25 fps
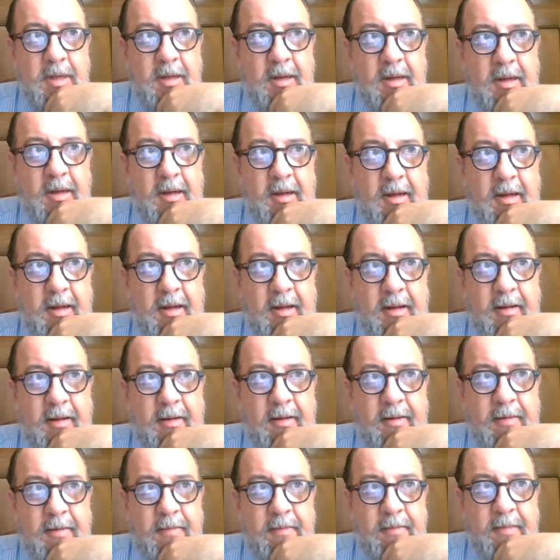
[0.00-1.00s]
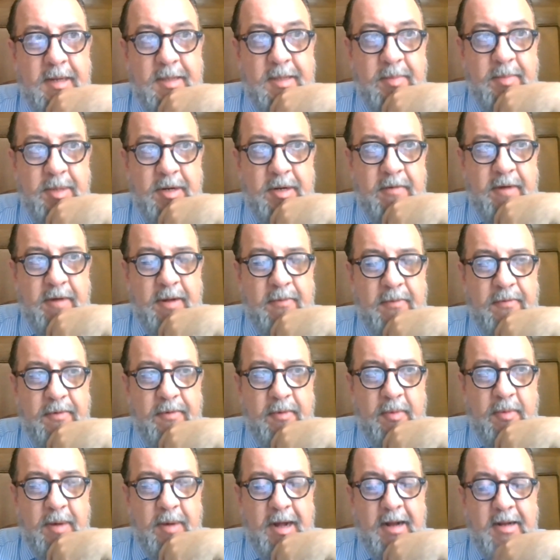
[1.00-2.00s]
around for
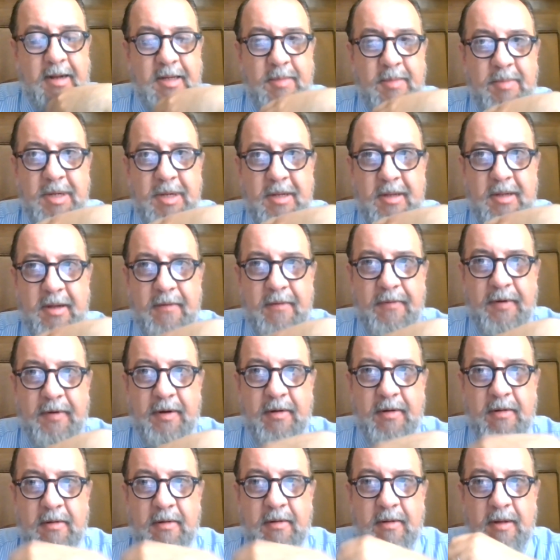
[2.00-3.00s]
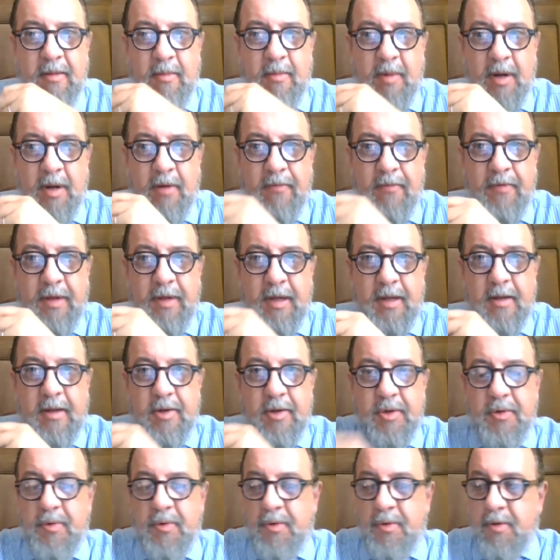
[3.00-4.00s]
a while, has been difficult. And one of the
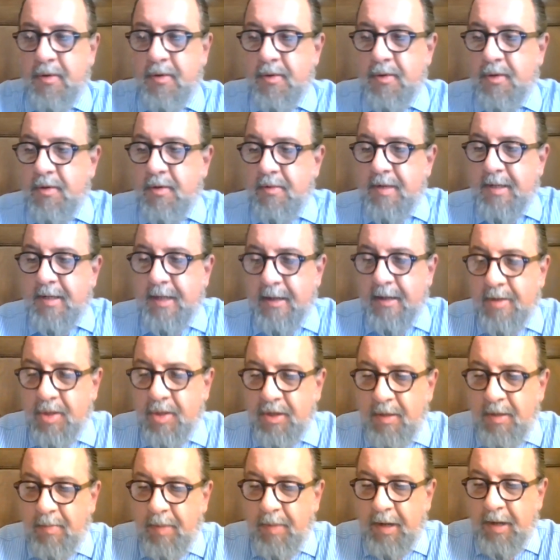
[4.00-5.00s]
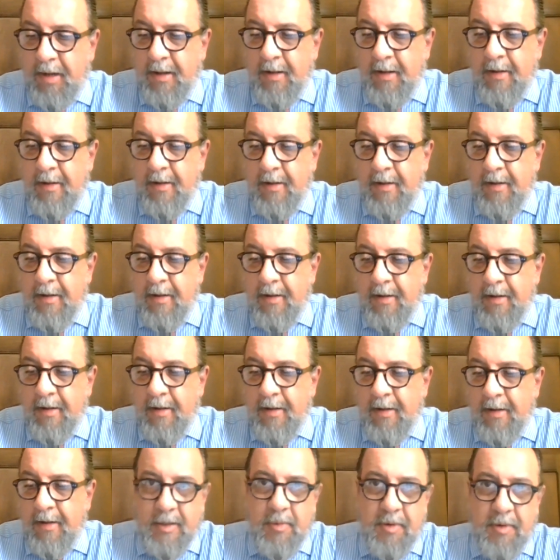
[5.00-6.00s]
issues also is that shipping, and
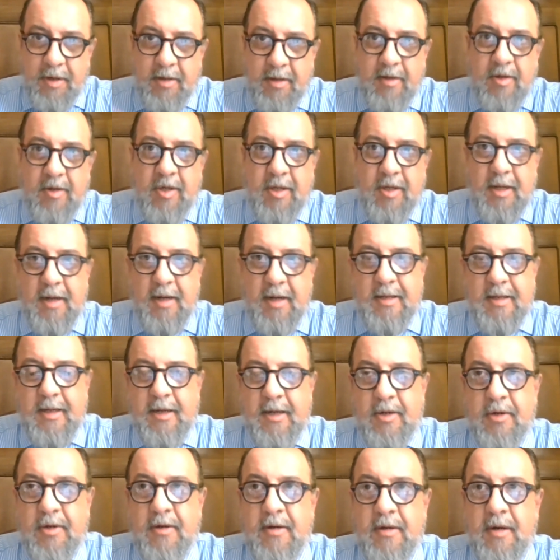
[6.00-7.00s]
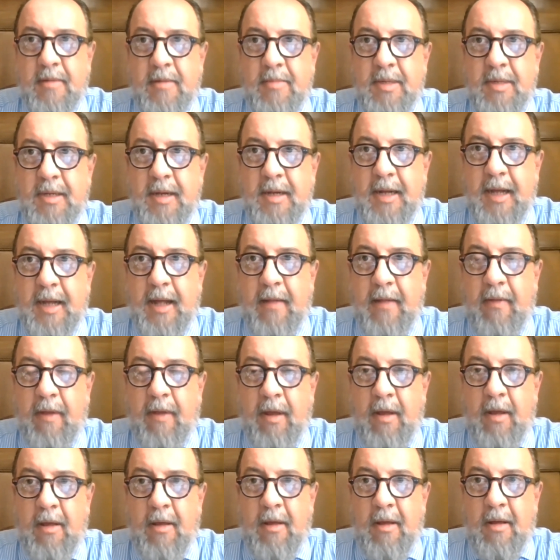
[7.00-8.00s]
that's where digitalization comes in again.
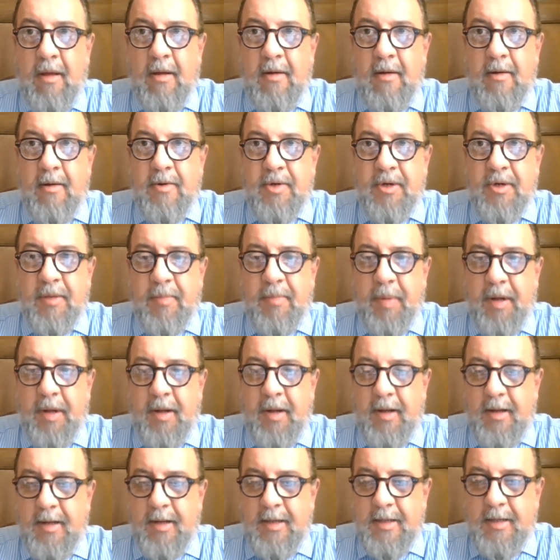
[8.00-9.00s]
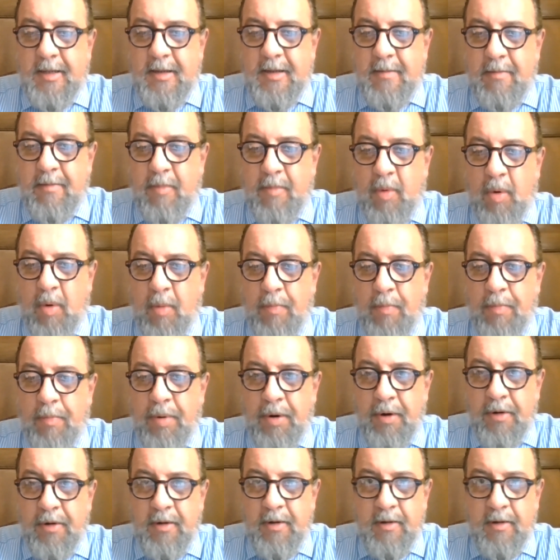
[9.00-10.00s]
Shipping is more
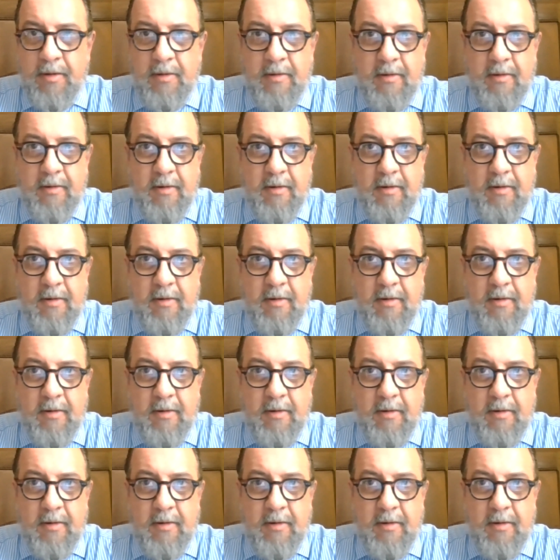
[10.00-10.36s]
burdened,